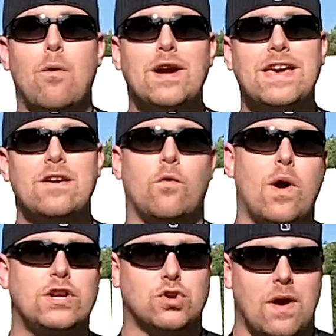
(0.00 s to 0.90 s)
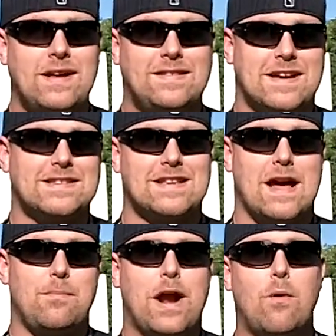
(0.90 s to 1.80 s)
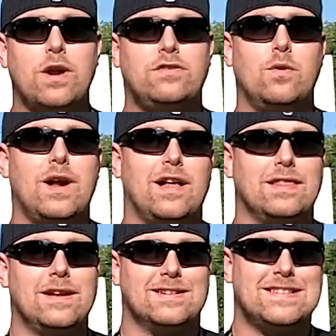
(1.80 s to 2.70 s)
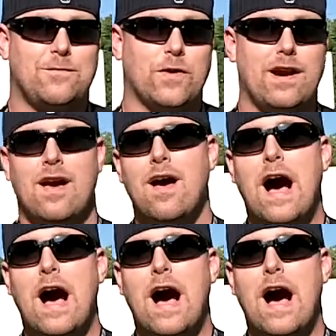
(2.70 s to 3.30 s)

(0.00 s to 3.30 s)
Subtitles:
I want to give away train tickets tonight, but I want to do it a little different.